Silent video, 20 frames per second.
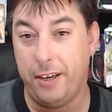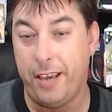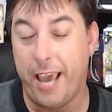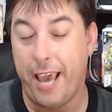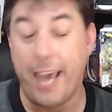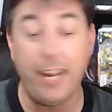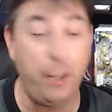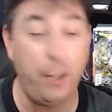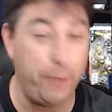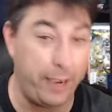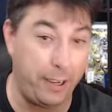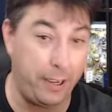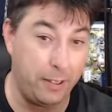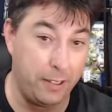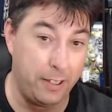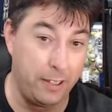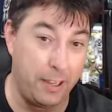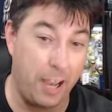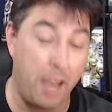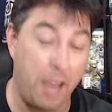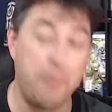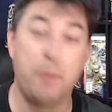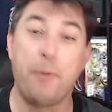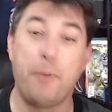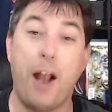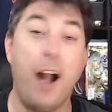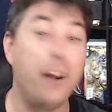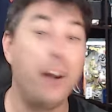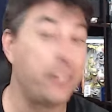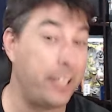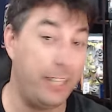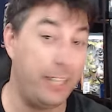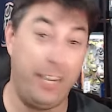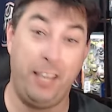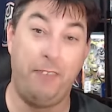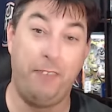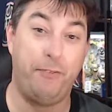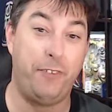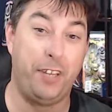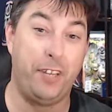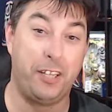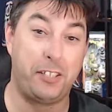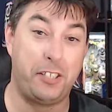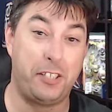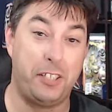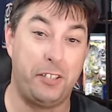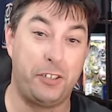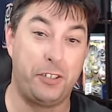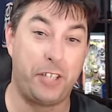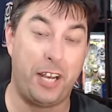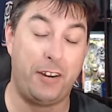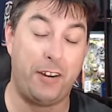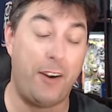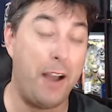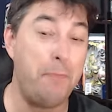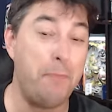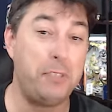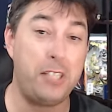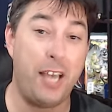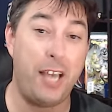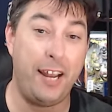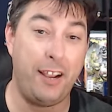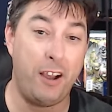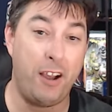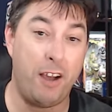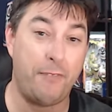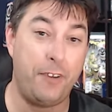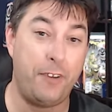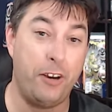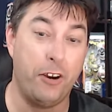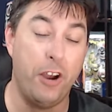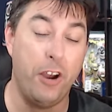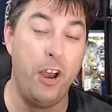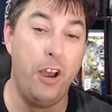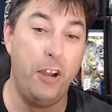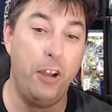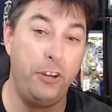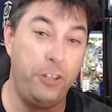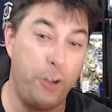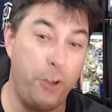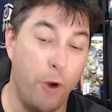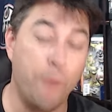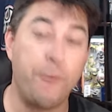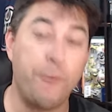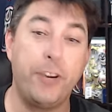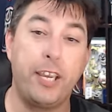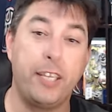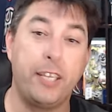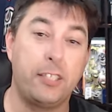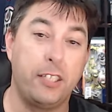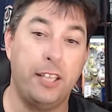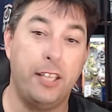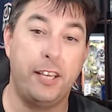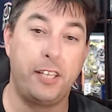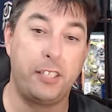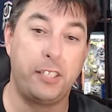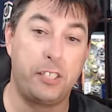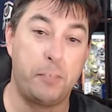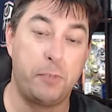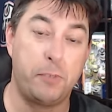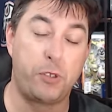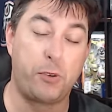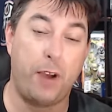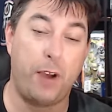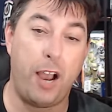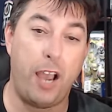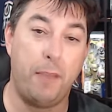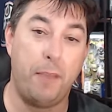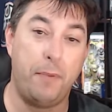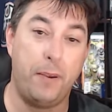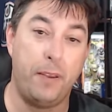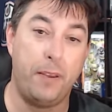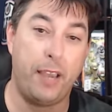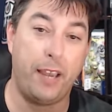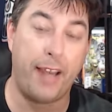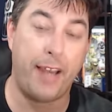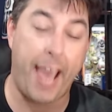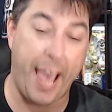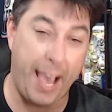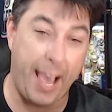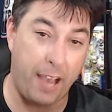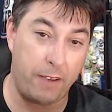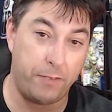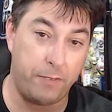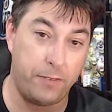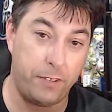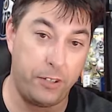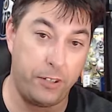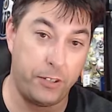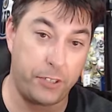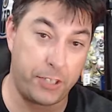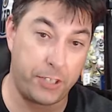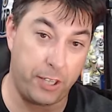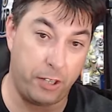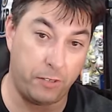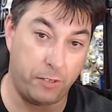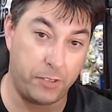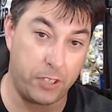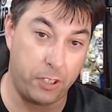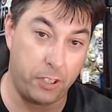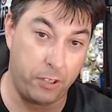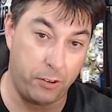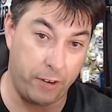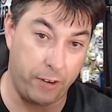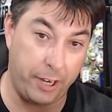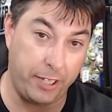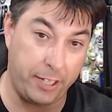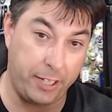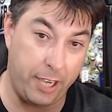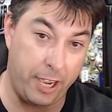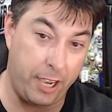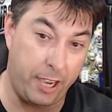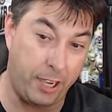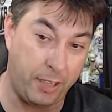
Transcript: Anyway, I'm your proud Canadian Phoenix, Cinder Shadow. I'm signing off here. Don't forget to like and subscribe, and have yourselves a great day.